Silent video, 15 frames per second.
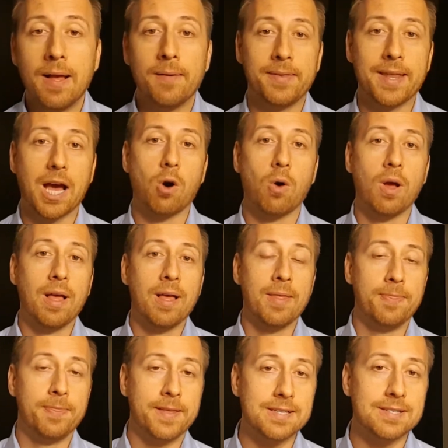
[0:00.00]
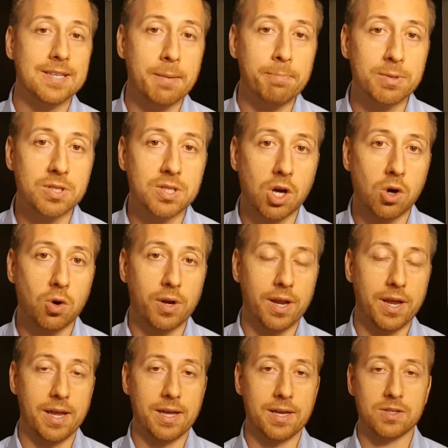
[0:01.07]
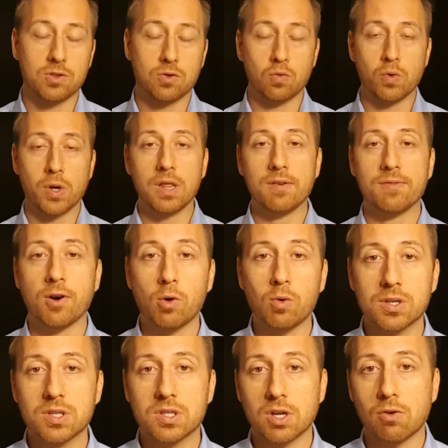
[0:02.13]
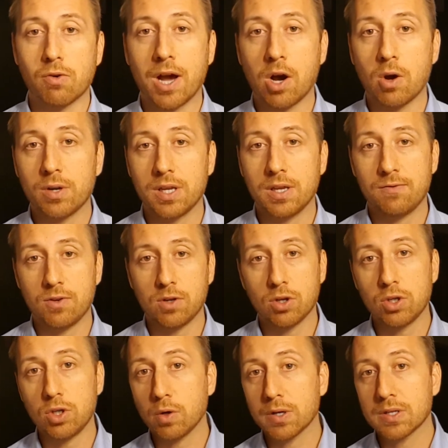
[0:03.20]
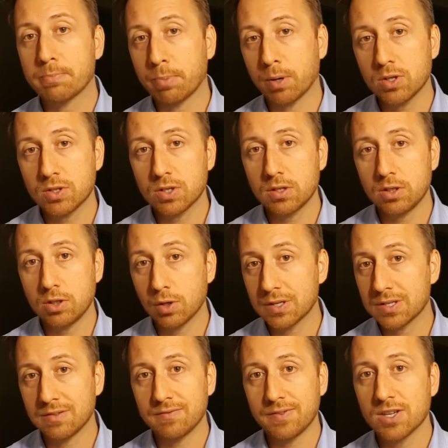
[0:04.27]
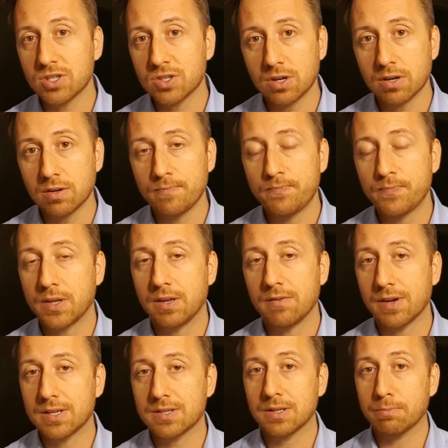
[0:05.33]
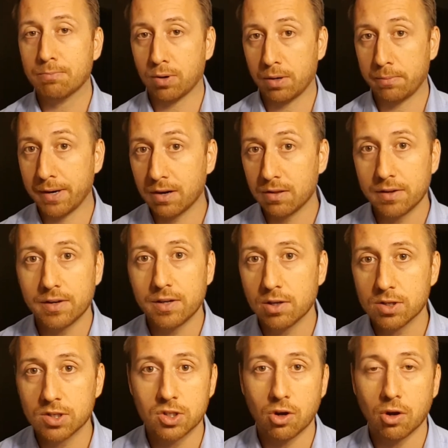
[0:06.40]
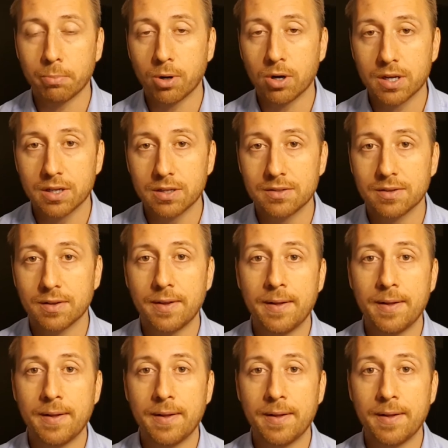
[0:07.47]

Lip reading: Now, this episode is really focused around if you're a US person, US investor, investing primarily in the US stock market.